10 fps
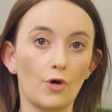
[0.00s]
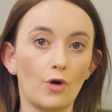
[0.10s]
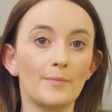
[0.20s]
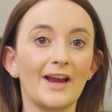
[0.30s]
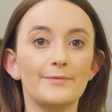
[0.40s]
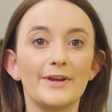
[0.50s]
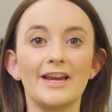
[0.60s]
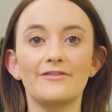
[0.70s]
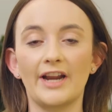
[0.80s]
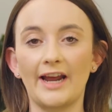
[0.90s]
or maybe
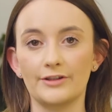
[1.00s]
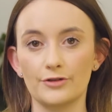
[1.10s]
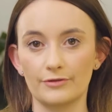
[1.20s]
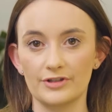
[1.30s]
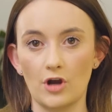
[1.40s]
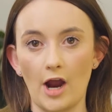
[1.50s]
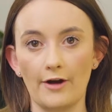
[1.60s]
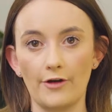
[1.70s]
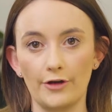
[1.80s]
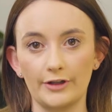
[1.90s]
even had to
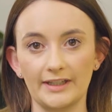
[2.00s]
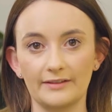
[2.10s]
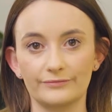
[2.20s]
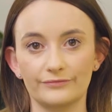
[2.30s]
retire early.